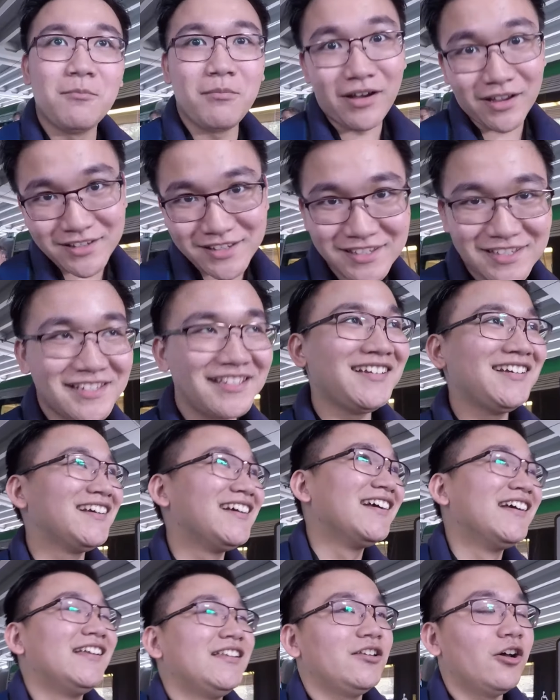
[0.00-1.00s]
bus.
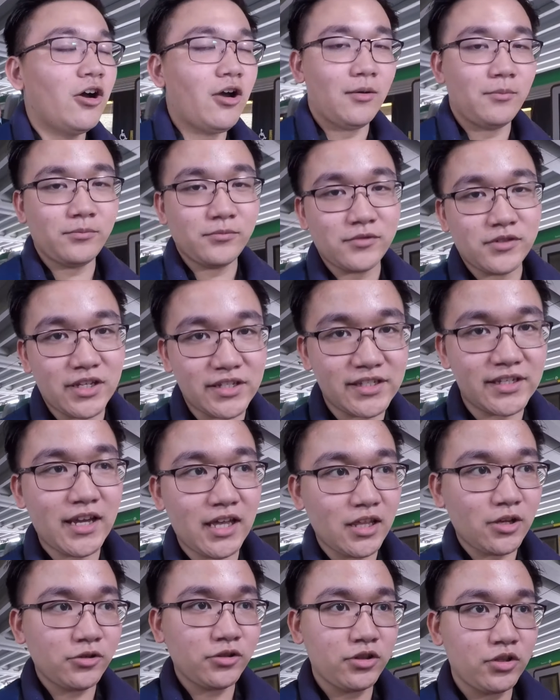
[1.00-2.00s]
No, I just
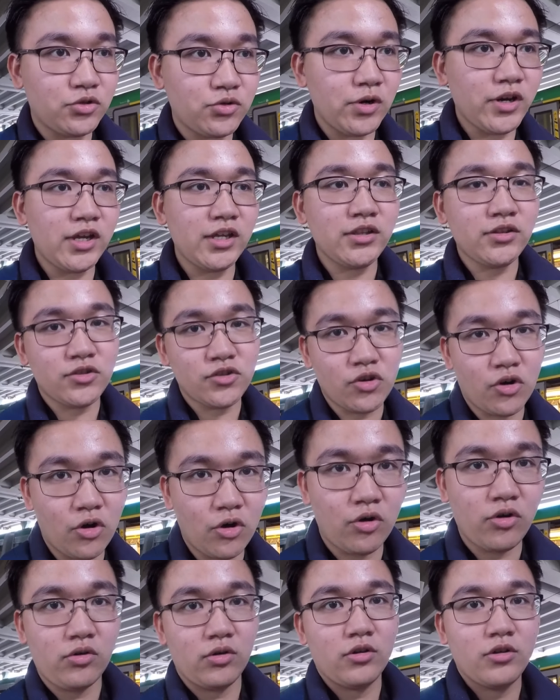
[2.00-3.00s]
got out in the train,
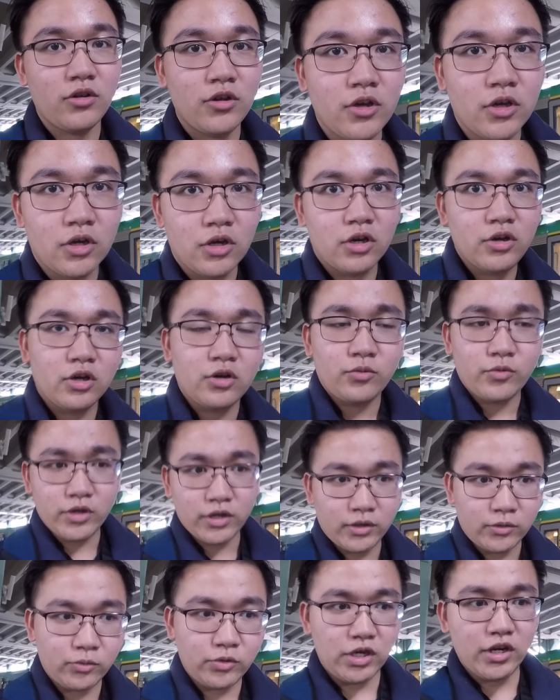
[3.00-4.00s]
so
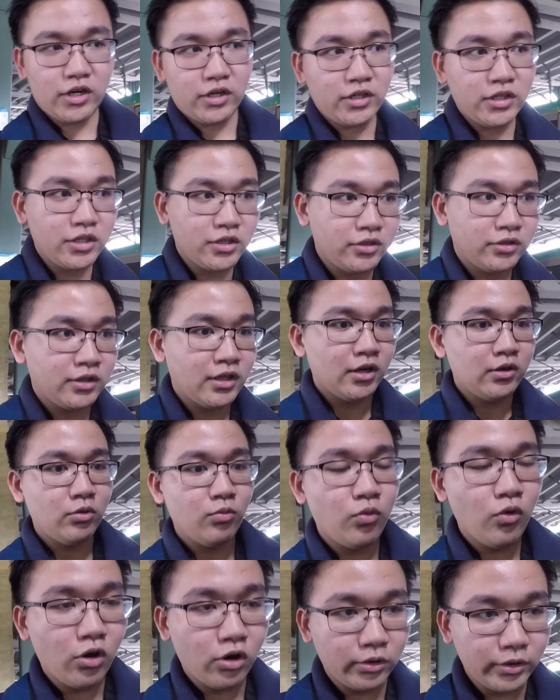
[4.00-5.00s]
we are here in
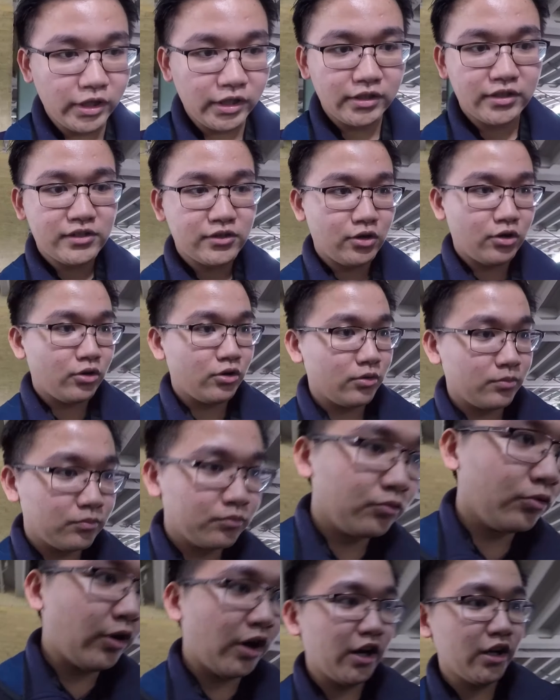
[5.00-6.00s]
down Warwick, so
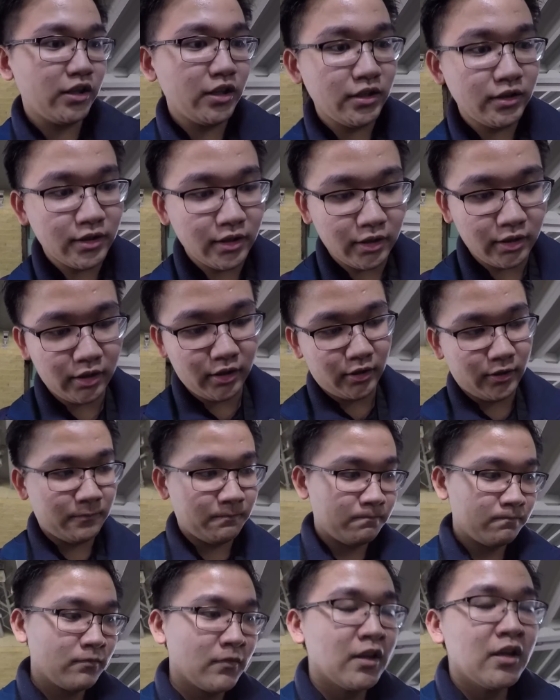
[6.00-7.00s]
I'm riding the
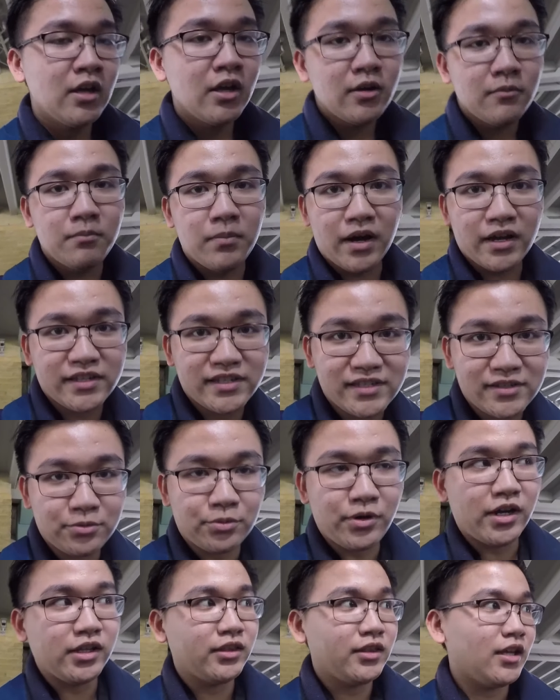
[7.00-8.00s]
bus
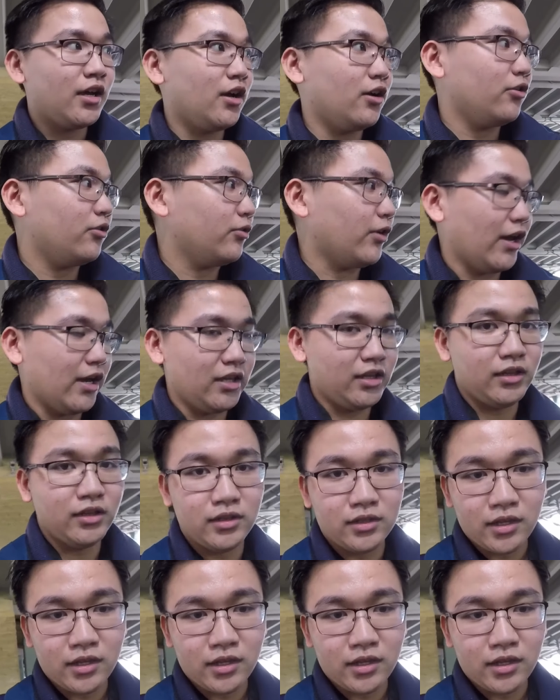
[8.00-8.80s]
right now. I